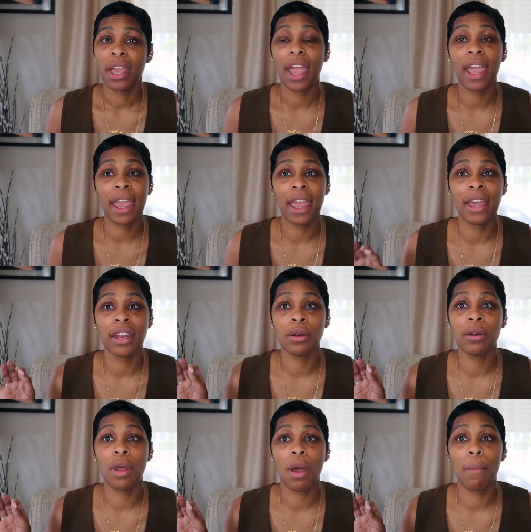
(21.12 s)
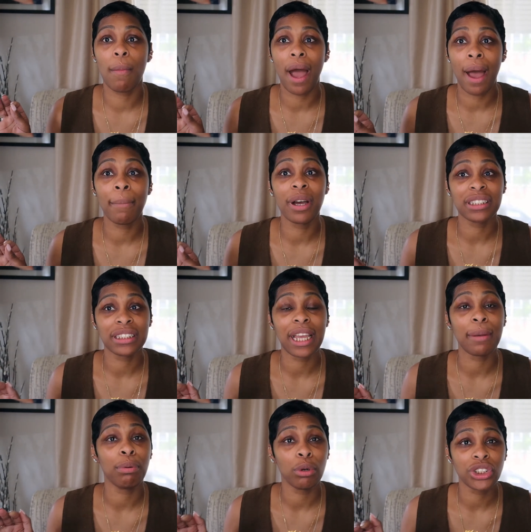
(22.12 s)
and I must
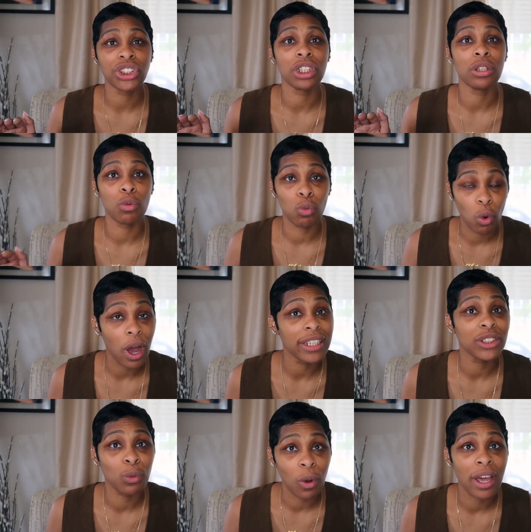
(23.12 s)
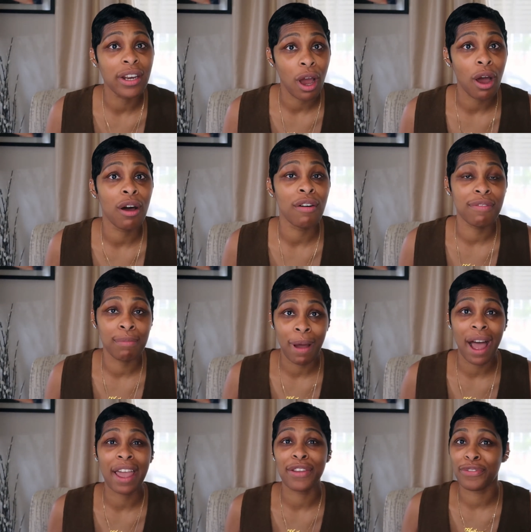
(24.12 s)
say Porsha was one of
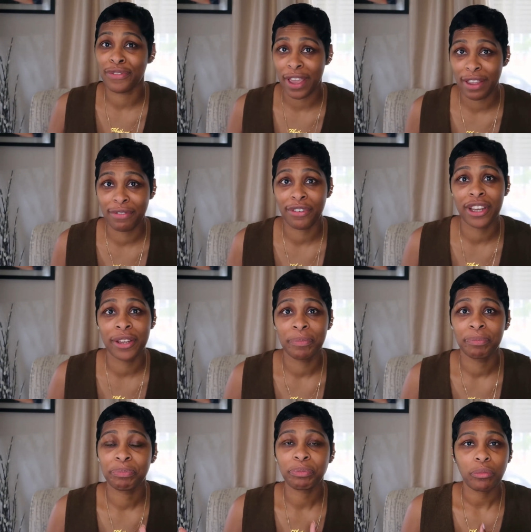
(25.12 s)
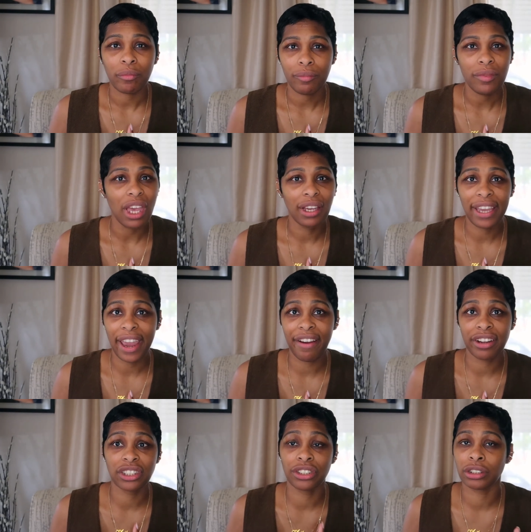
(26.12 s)
my favorite
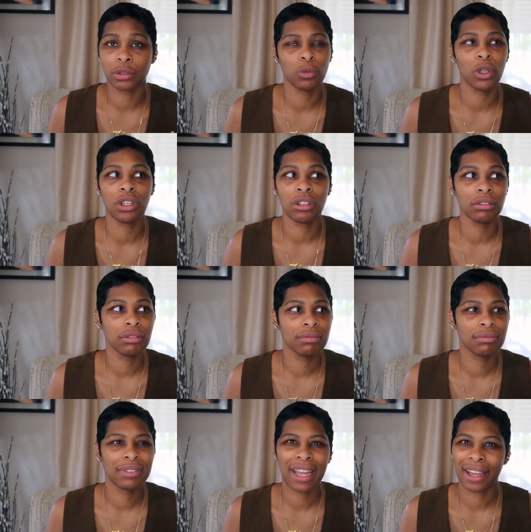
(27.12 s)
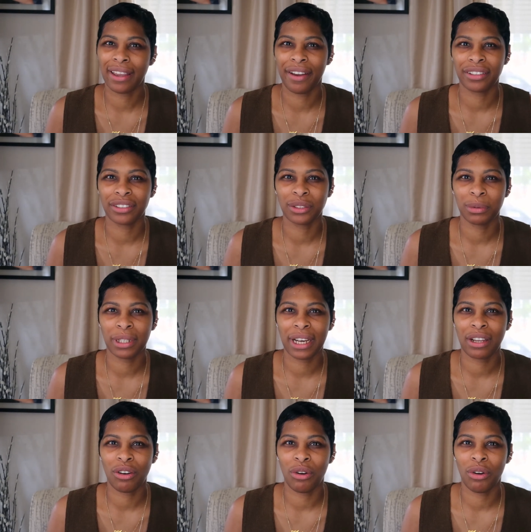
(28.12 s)
characters. Well, not characters, what are they
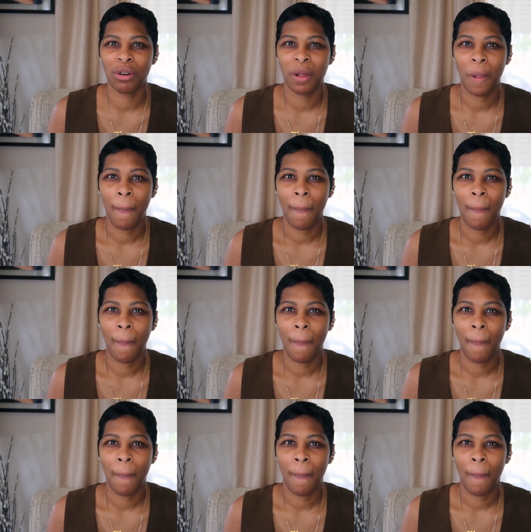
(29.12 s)
called?